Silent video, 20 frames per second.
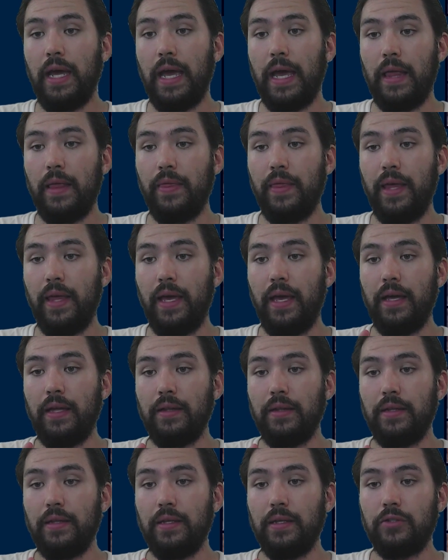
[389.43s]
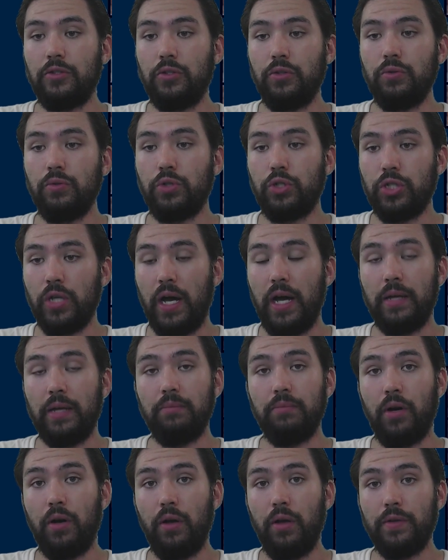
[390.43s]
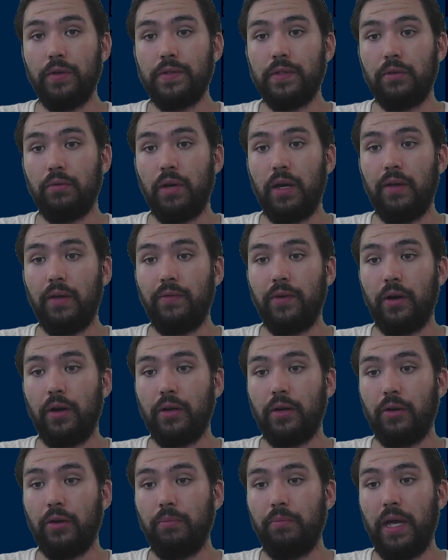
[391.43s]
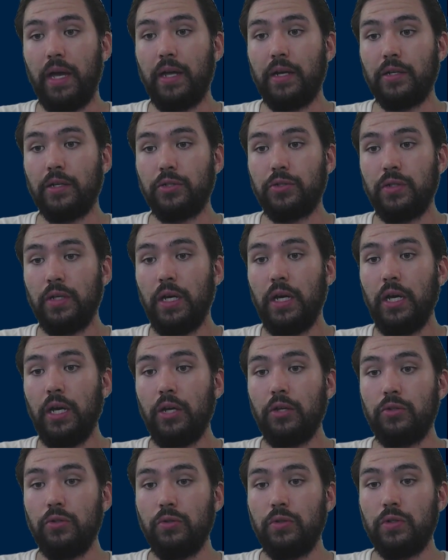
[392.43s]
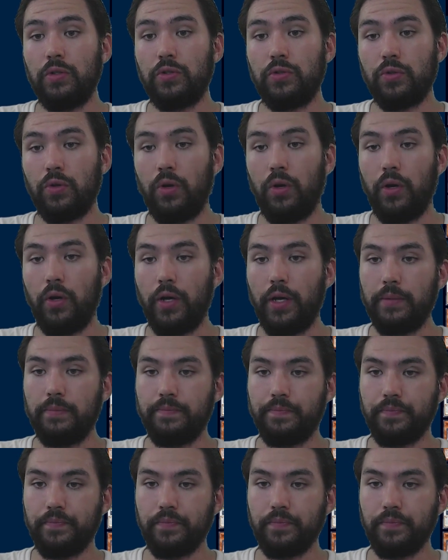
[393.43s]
and then the 2 Shine Balls in the graveyard are banished to destroy